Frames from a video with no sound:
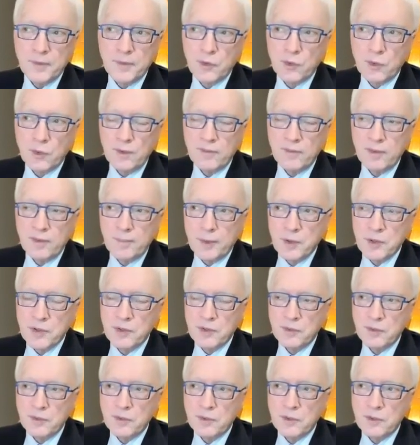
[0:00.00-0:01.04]
So if a
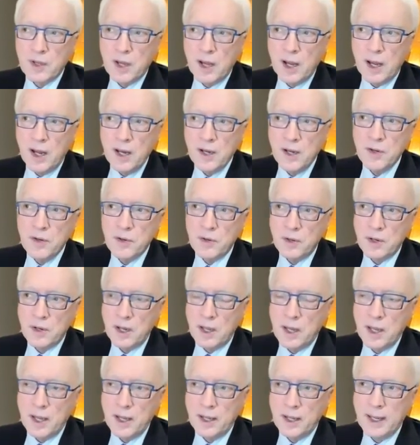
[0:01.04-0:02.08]
person's
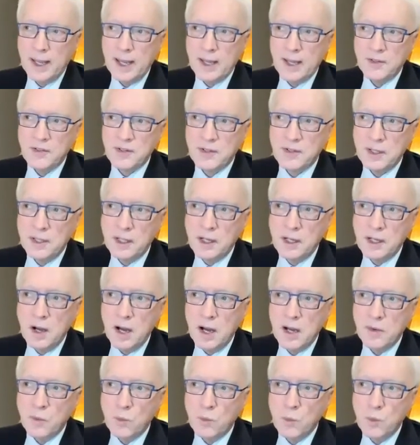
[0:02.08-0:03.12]
underlying SD
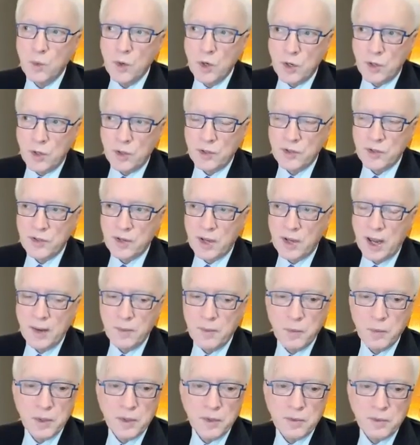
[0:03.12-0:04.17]
got worse, I
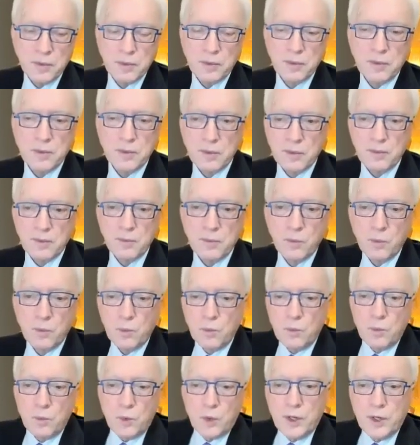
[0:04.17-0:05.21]
wouldn't
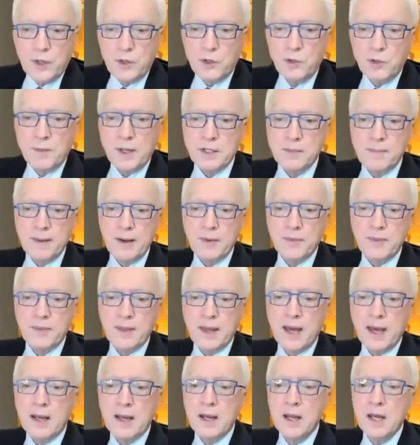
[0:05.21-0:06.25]
worry too much about
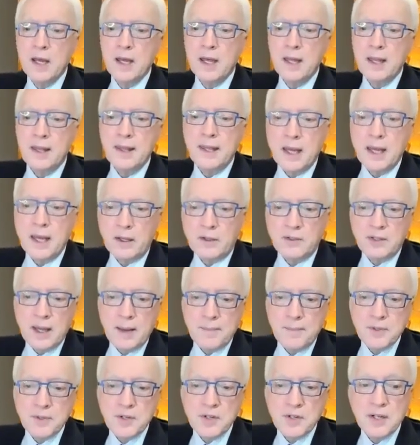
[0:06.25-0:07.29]
that. The
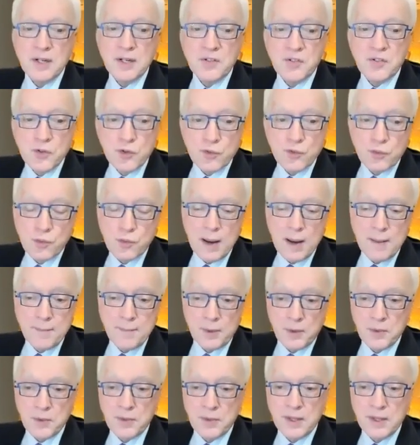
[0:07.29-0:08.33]
exception is
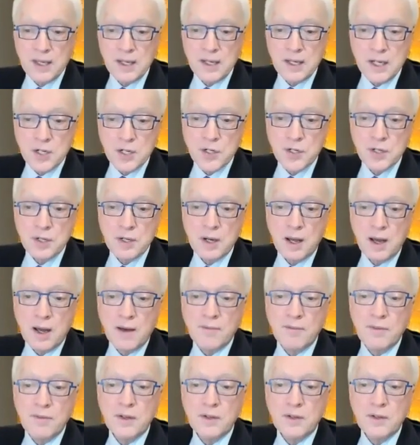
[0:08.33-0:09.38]
tremor, the addition
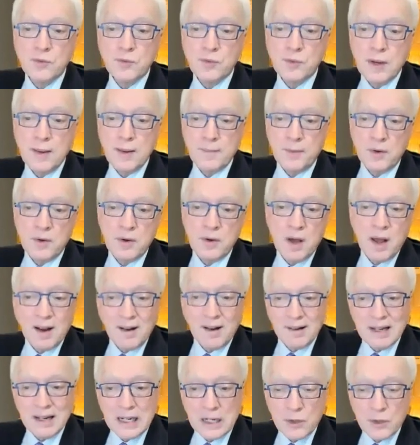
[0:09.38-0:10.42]
of tremor, not a
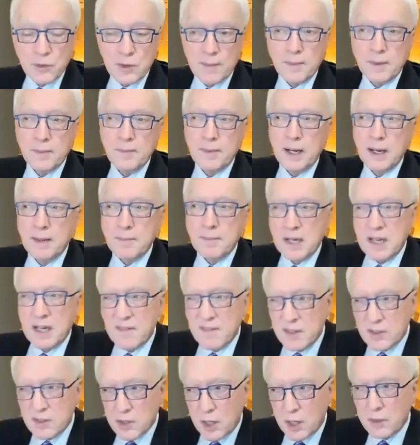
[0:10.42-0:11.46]
little tremor, but I mean
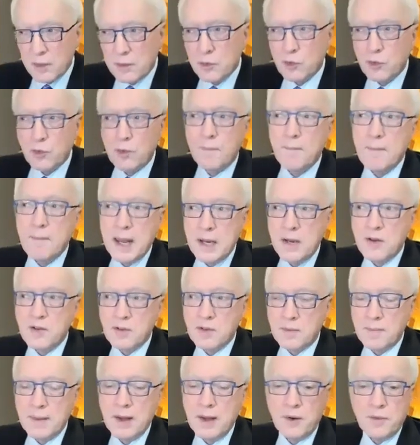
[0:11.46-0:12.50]
if it's a tremendous
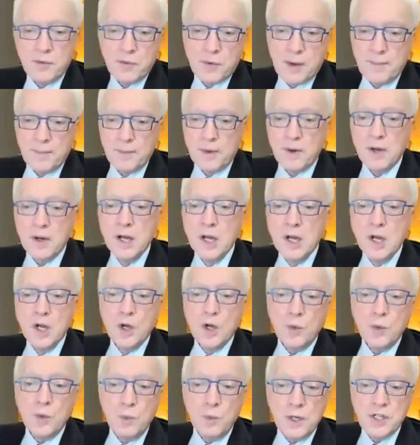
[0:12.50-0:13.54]
amount of tremor,
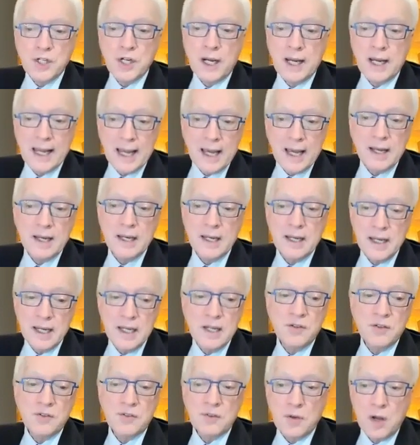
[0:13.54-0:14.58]
which again
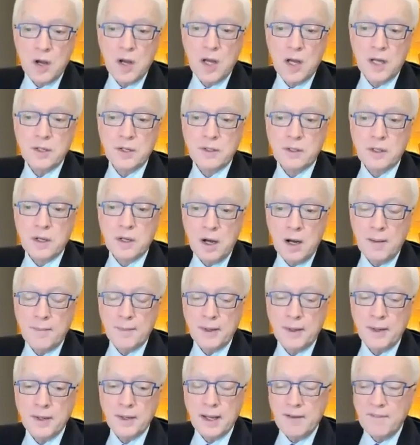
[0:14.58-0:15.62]
is not
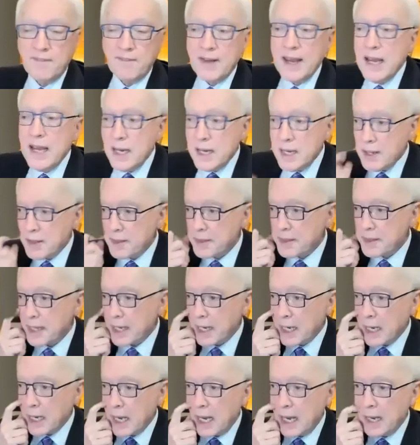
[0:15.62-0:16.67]
common. If
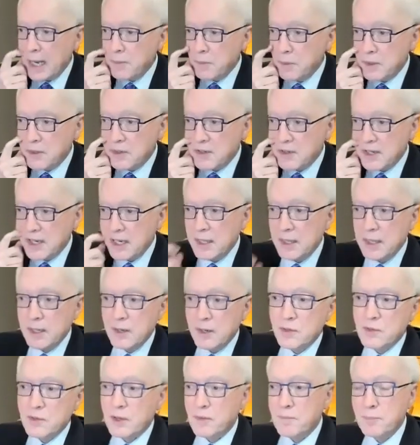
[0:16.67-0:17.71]
anything, I would say
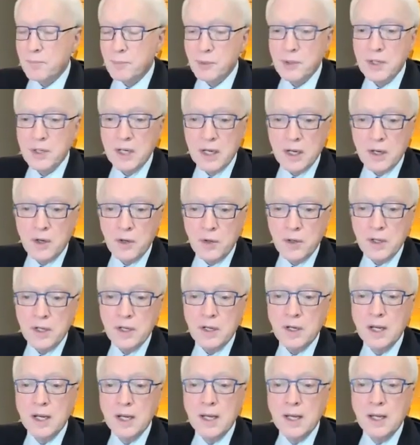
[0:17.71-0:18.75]
there's a pretty
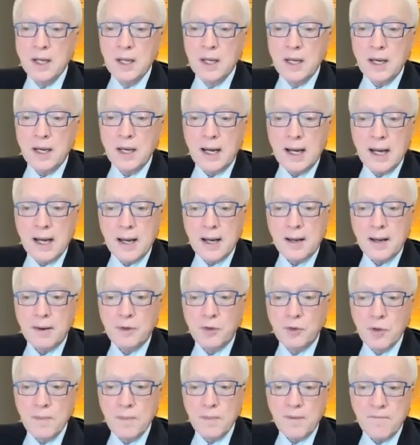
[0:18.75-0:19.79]
good
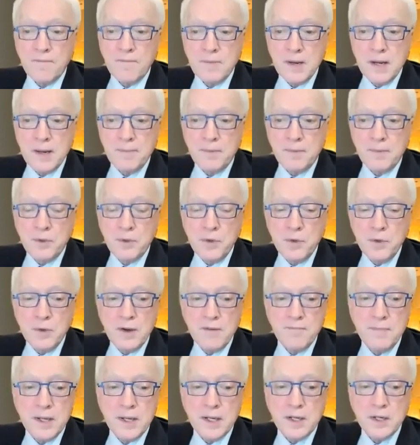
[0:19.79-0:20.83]
group of people who
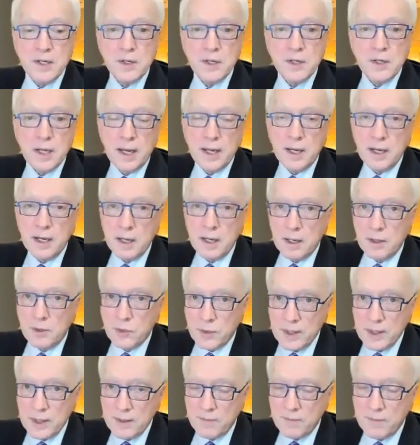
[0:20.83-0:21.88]
have been
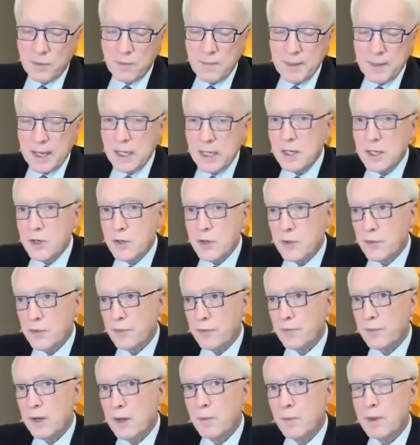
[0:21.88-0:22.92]
treated for many years
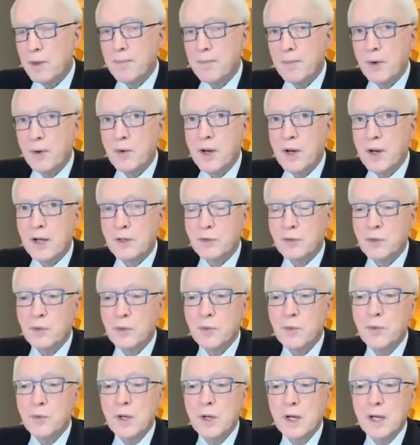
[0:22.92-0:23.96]
with Botox
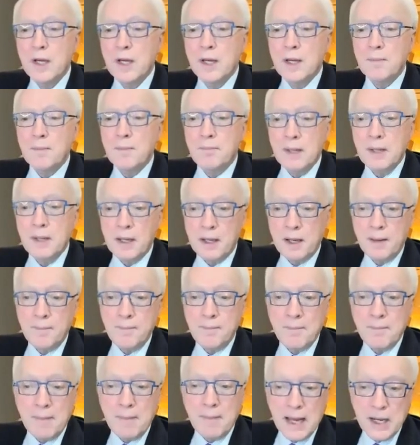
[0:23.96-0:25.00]
who
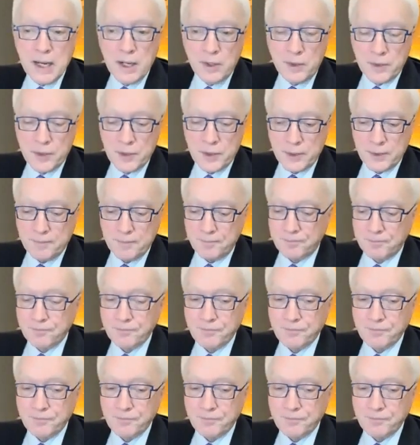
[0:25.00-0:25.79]
become milder.